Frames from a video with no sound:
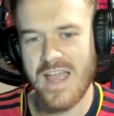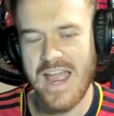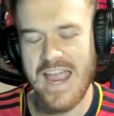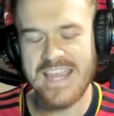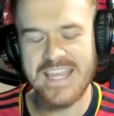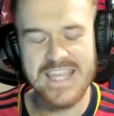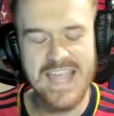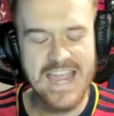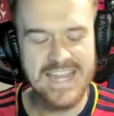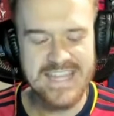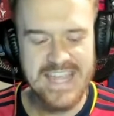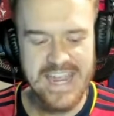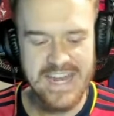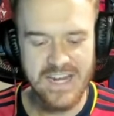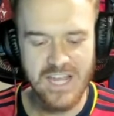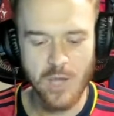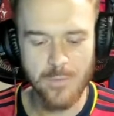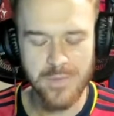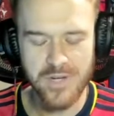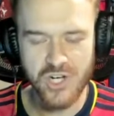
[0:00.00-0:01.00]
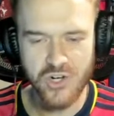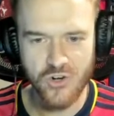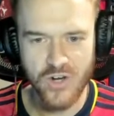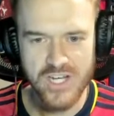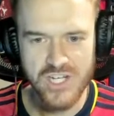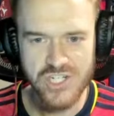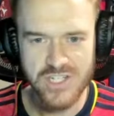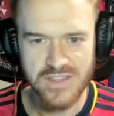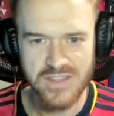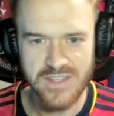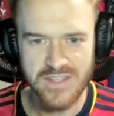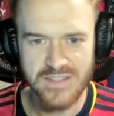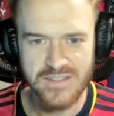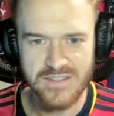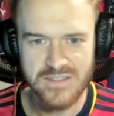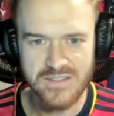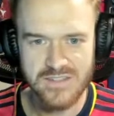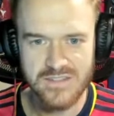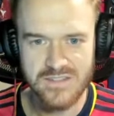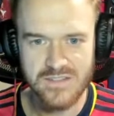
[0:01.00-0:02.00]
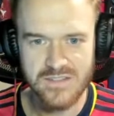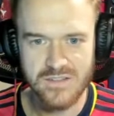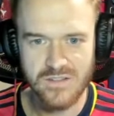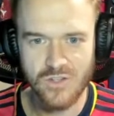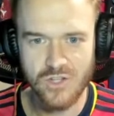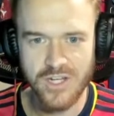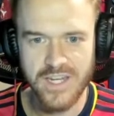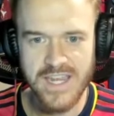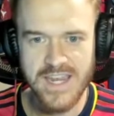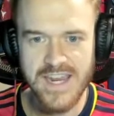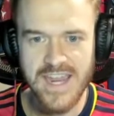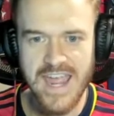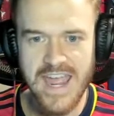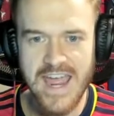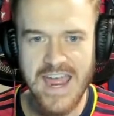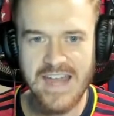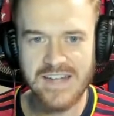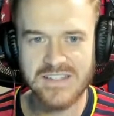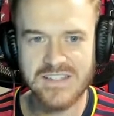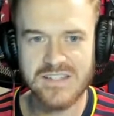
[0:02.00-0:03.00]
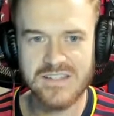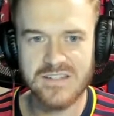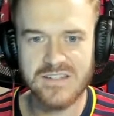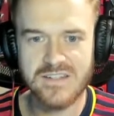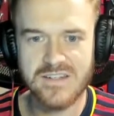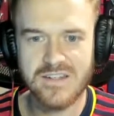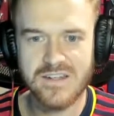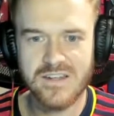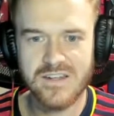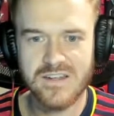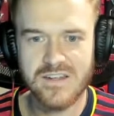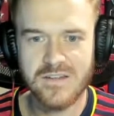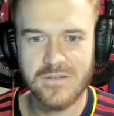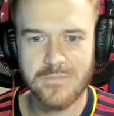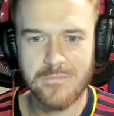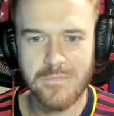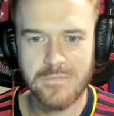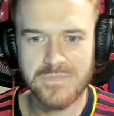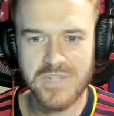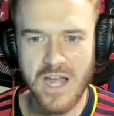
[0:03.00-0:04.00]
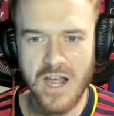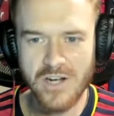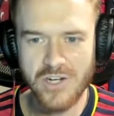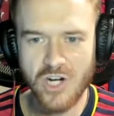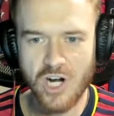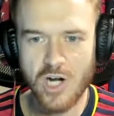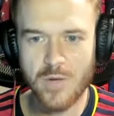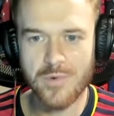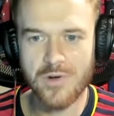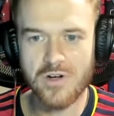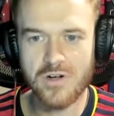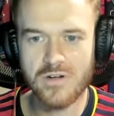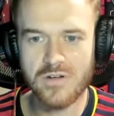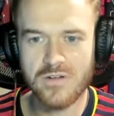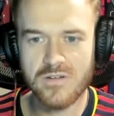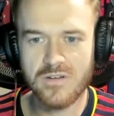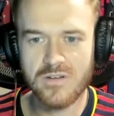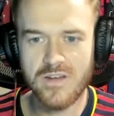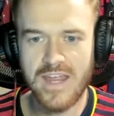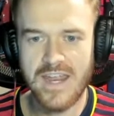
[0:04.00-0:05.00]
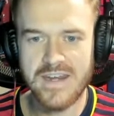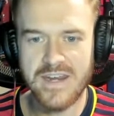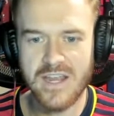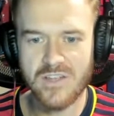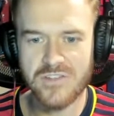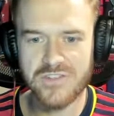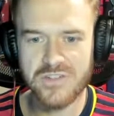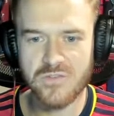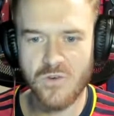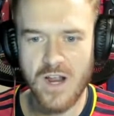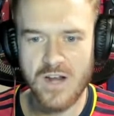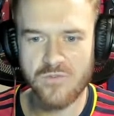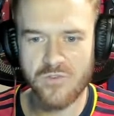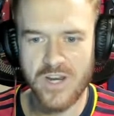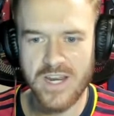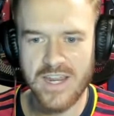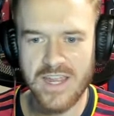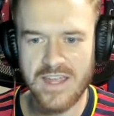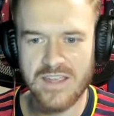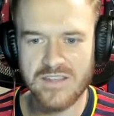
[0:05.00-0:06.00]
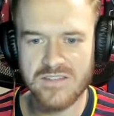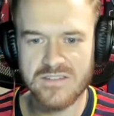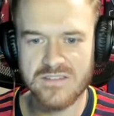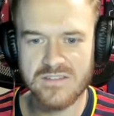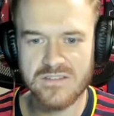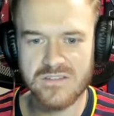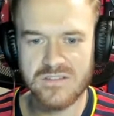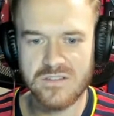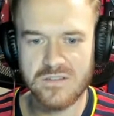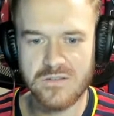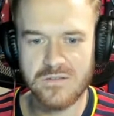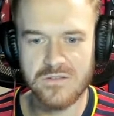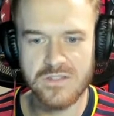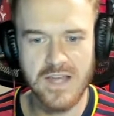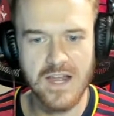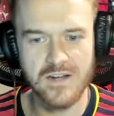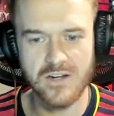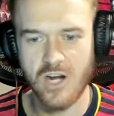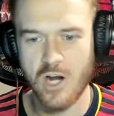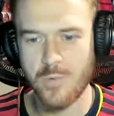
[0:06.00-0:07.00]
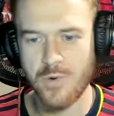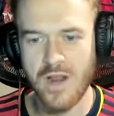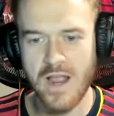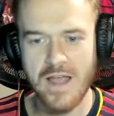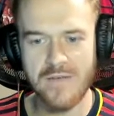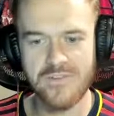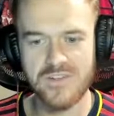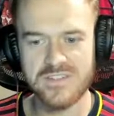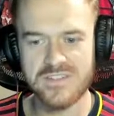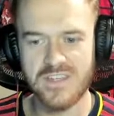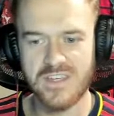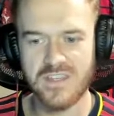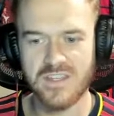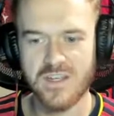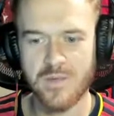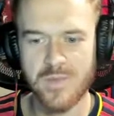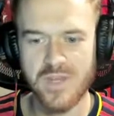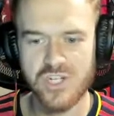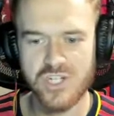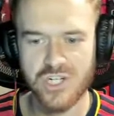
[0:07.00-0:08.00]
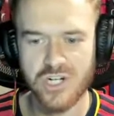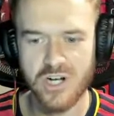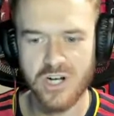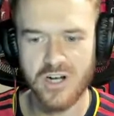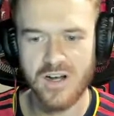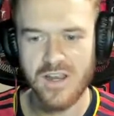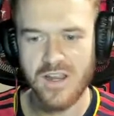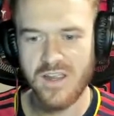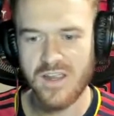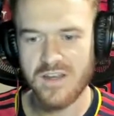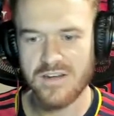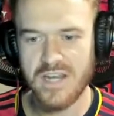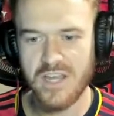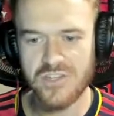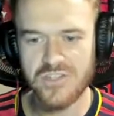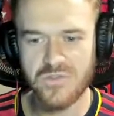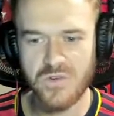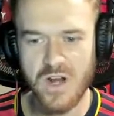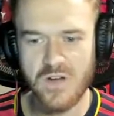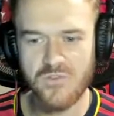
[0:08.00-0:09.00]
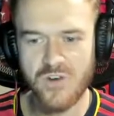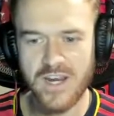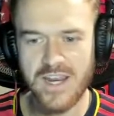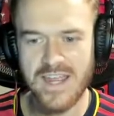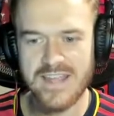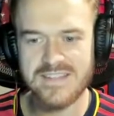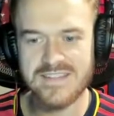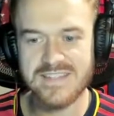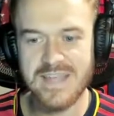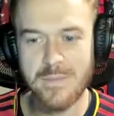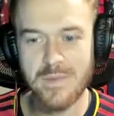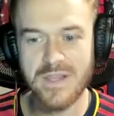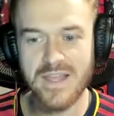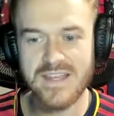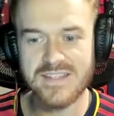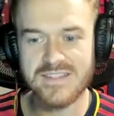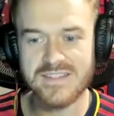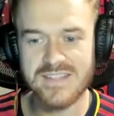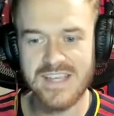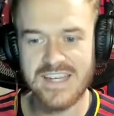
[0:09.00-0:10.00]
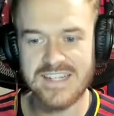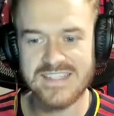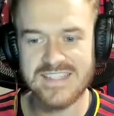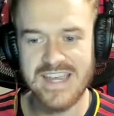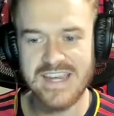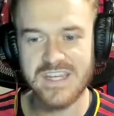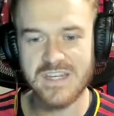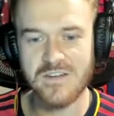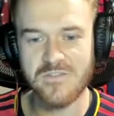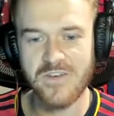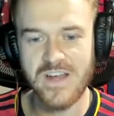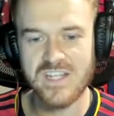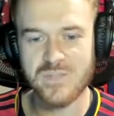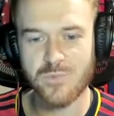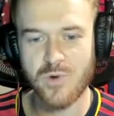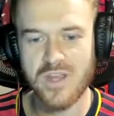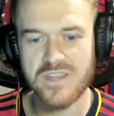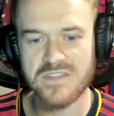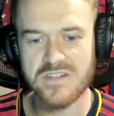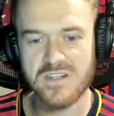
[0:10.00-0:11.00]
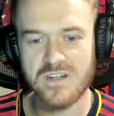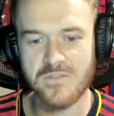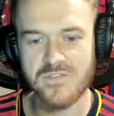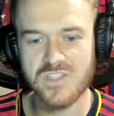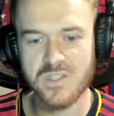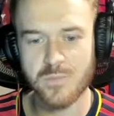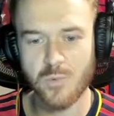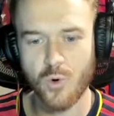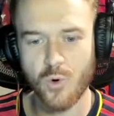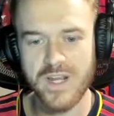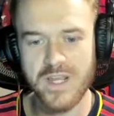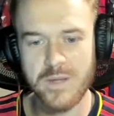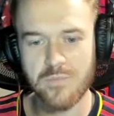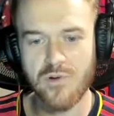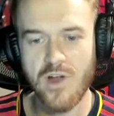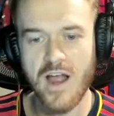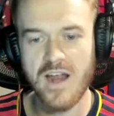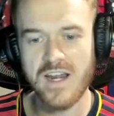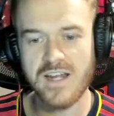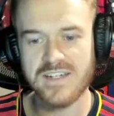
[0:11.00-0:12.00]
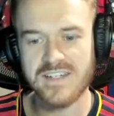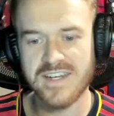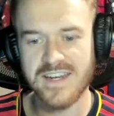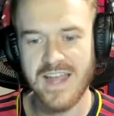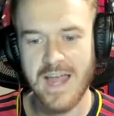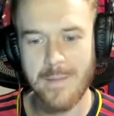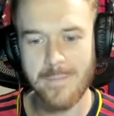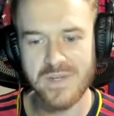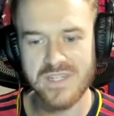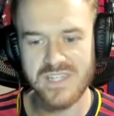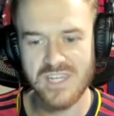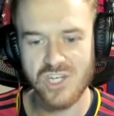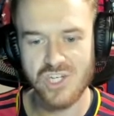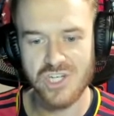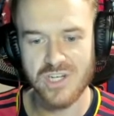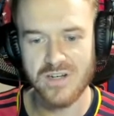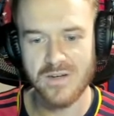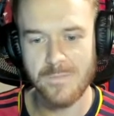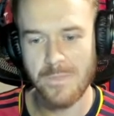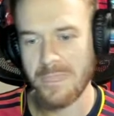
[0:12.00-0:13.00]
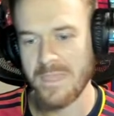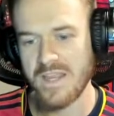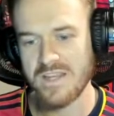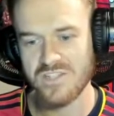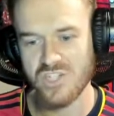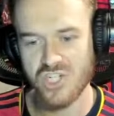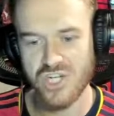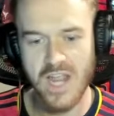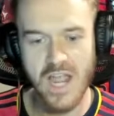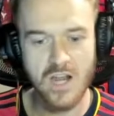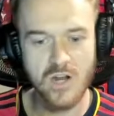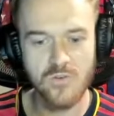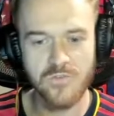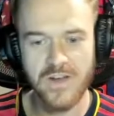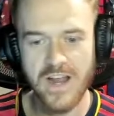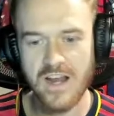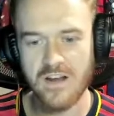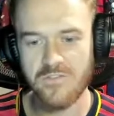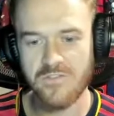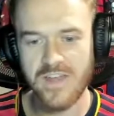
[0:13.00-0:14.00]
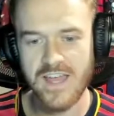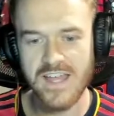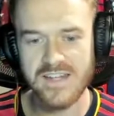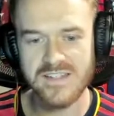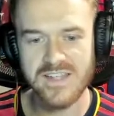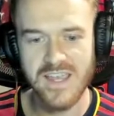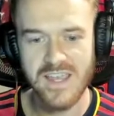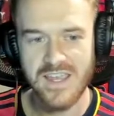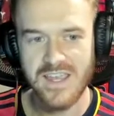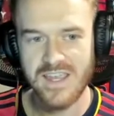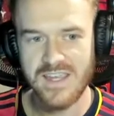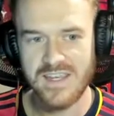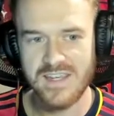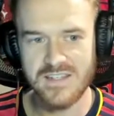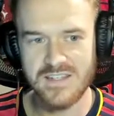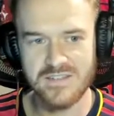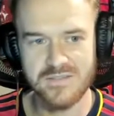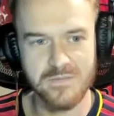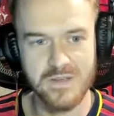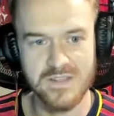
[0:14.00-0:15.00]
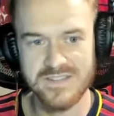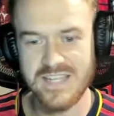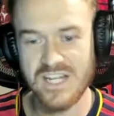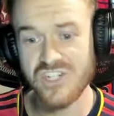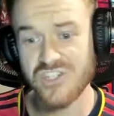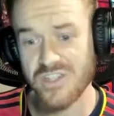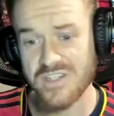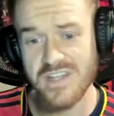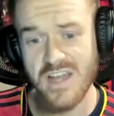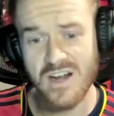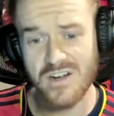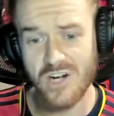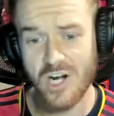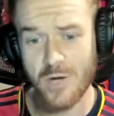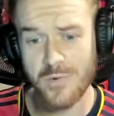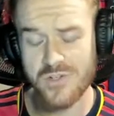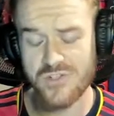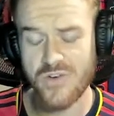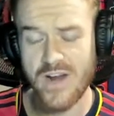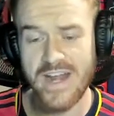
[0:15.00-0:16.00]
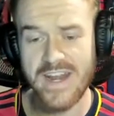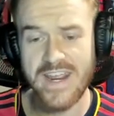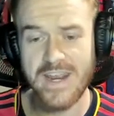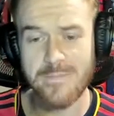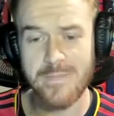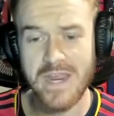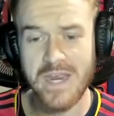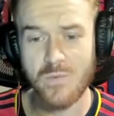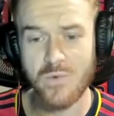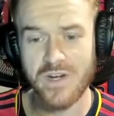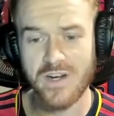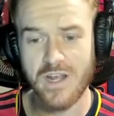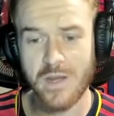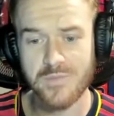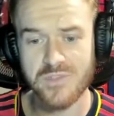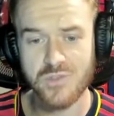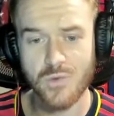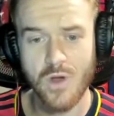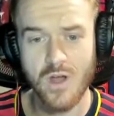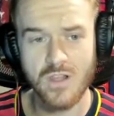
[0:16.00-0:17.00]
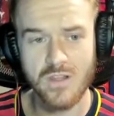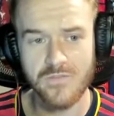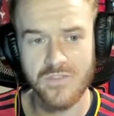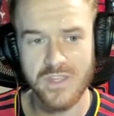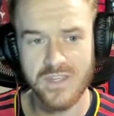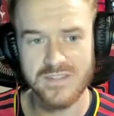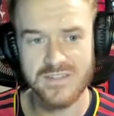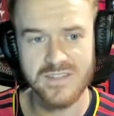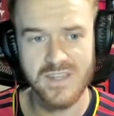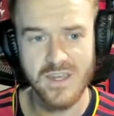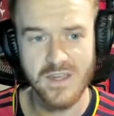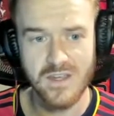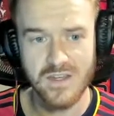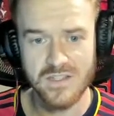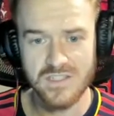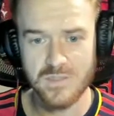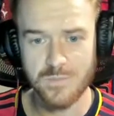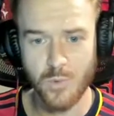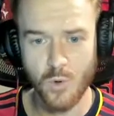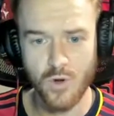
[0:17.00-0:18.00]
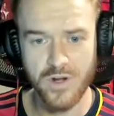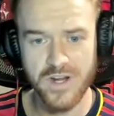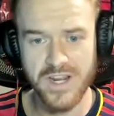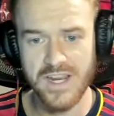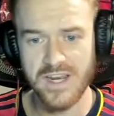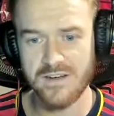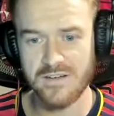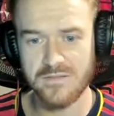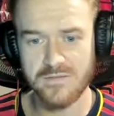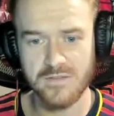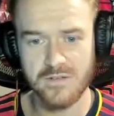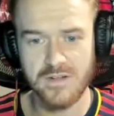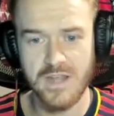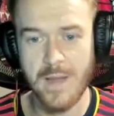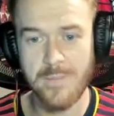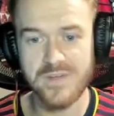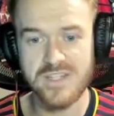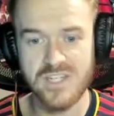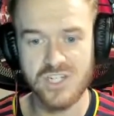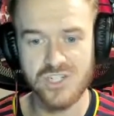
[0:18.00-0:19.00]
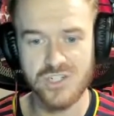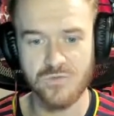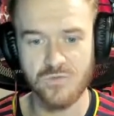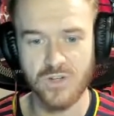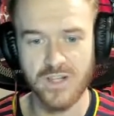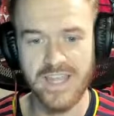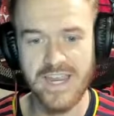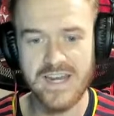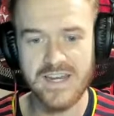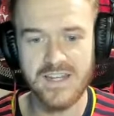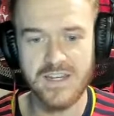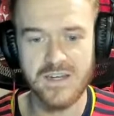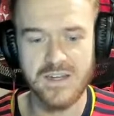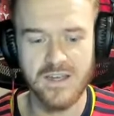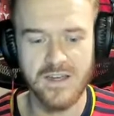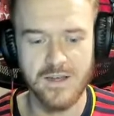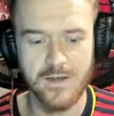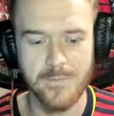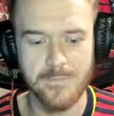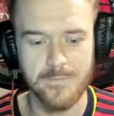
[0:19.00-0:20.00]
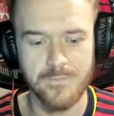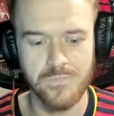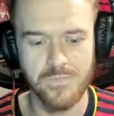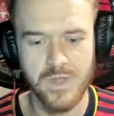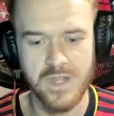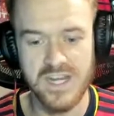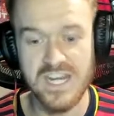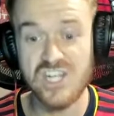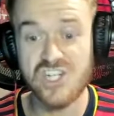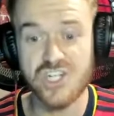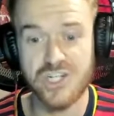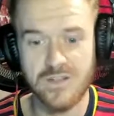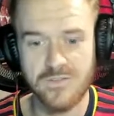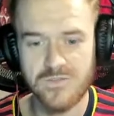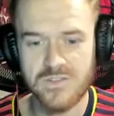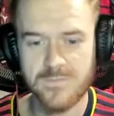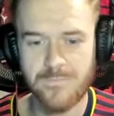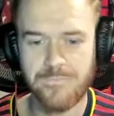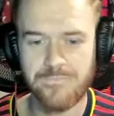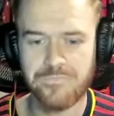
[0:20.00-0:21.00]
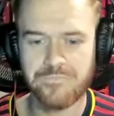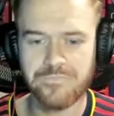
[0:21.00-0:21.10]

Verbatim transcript: I, I can't help but cringe at this. Looking at Don Garber and Nelson Rodriguez Don Garber, obviously the commissioner. Nelson Rodriguez is MLS executive vice president of sporting product and competition. He's a Chicago Fire vet. He's essentially Don Garber's right hand man when it comes to all of this sporting competition related um, initiatives.